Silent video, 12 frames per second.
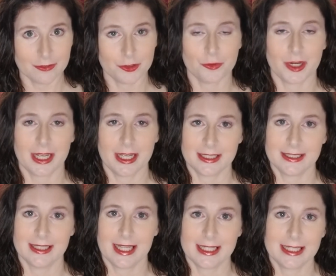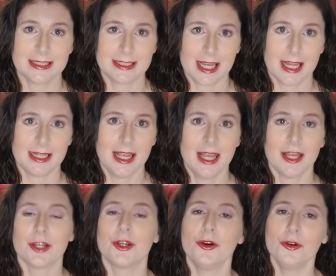You want to, like I said,
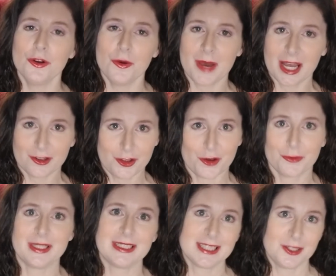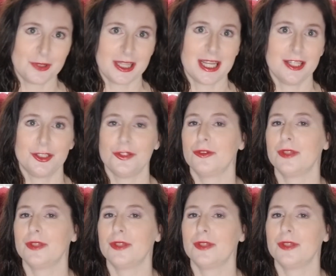go to a model home and see what they do.